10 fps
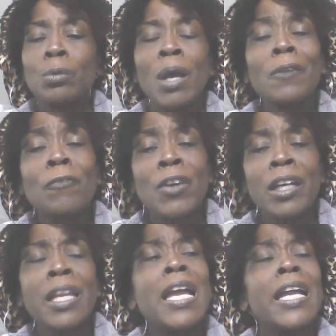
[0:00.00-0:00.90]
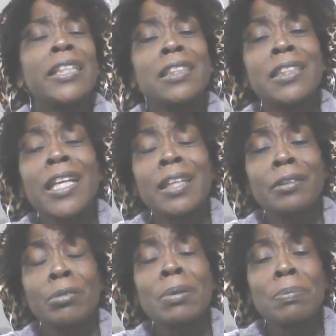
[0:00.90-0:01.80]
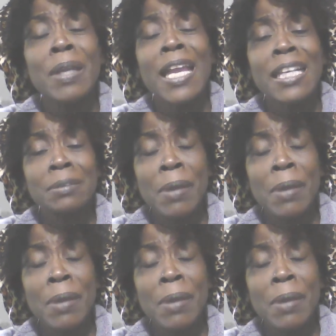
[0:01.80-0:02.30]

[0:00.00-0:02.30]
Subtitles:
Why the fuck is she taking three big ass